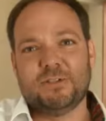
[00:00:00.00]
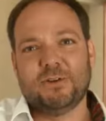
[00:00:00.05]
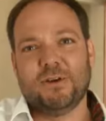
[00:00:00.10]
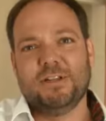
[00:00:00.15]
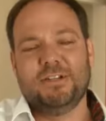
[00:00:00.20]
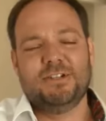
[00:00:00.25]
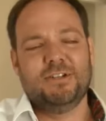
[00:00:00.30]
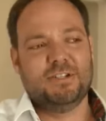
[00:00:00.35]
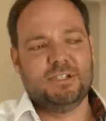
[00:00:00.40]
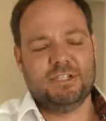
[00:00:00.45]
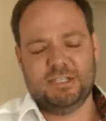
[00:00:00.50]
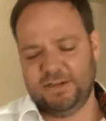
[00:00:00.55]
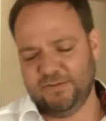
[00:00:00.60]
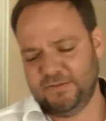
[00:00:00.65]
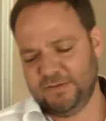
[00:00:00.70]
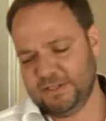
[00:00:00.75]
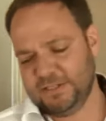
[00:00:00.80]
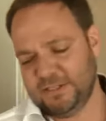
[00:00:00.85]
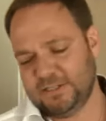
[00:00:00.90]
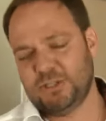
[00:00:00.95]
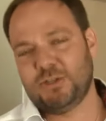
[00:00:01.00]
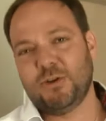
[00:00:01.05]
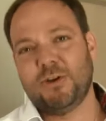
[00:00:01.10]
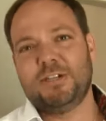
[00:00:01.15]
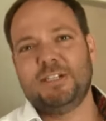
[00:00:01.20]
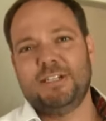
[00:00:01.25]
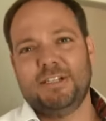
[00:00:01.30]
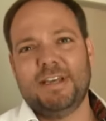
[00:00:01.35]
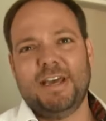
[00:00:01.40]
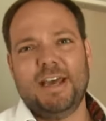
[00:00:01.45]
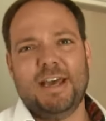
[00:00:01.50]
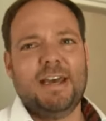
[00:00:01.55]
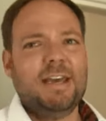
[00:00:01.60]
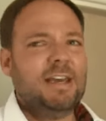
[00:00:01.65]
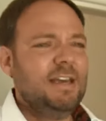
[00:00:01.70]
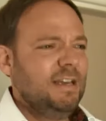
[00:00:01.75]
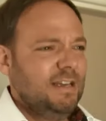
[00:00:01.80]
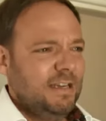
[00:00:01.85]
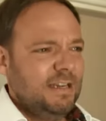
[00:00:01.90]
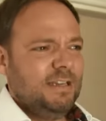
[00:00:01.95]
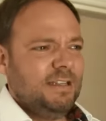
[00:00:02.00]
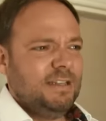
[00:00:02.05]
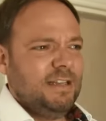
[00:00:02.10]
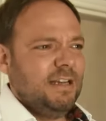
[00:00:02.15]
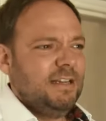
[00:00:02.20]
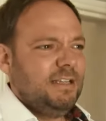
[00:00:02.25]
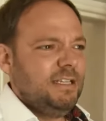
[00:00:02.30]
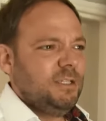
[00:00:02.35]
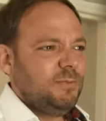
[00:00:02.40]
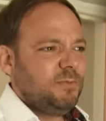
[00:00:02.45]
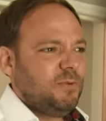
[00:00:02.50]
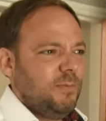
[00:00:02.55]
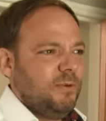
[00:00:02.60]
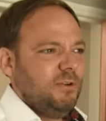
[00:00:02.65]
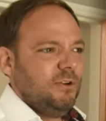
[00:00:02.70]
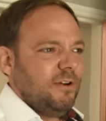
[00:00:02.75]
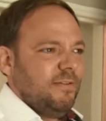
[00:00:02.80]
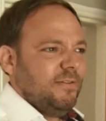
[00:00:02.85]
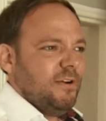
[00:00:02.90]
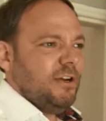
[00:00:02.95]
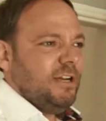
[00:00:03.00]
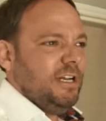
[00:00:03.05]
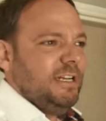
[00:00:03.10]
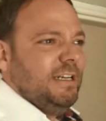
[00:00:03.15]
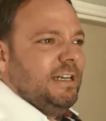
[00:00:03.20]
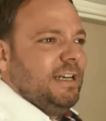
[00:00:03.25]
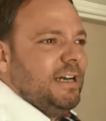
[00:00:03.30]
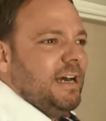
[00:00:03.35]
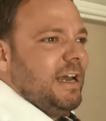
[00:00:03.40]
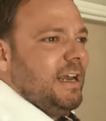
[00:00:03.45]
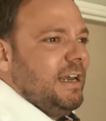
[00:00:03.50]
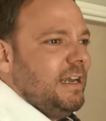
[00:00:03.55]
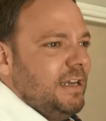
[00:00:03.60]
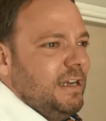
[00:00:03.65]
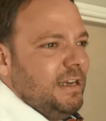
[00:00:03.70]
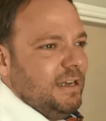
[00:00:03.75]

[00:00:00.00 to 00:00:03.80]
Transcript: toilet, you can see if it's dirty there, then he's probably not a very clean guy.